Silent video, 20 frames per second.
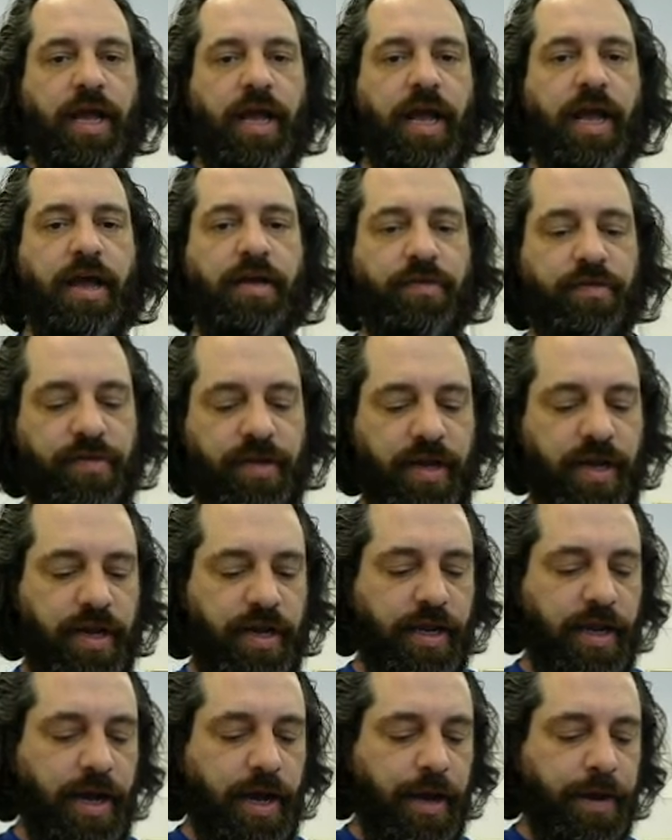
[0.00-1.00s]
as
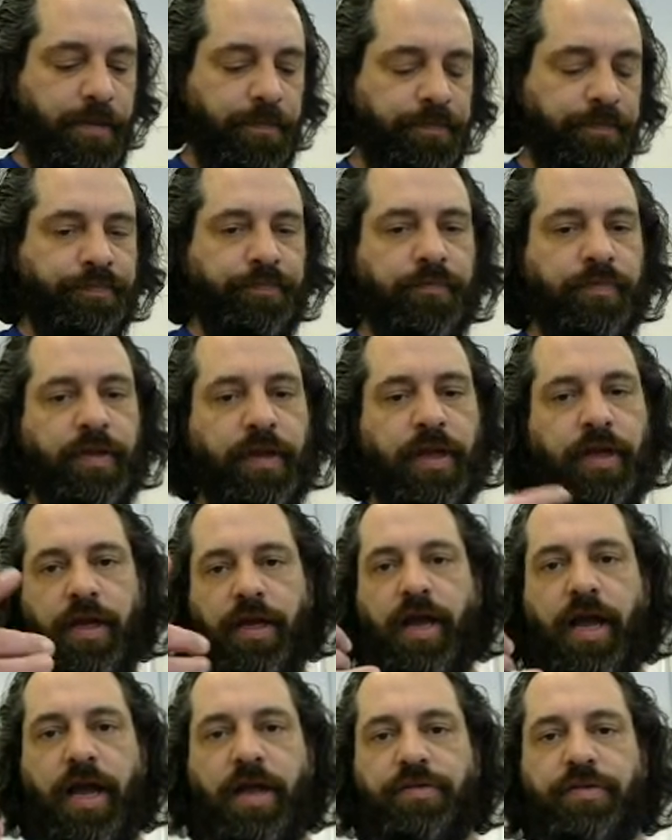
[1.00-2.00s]

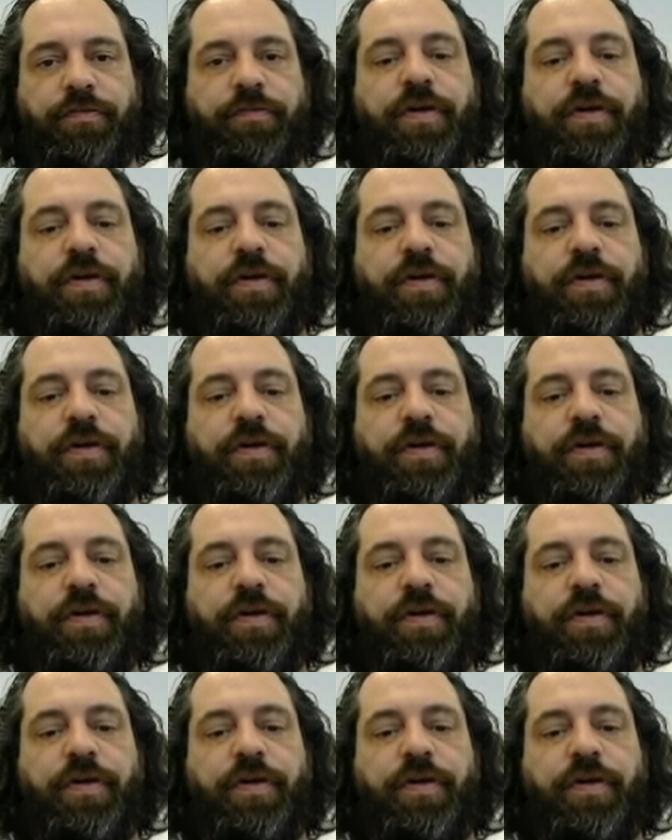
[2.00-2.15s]
a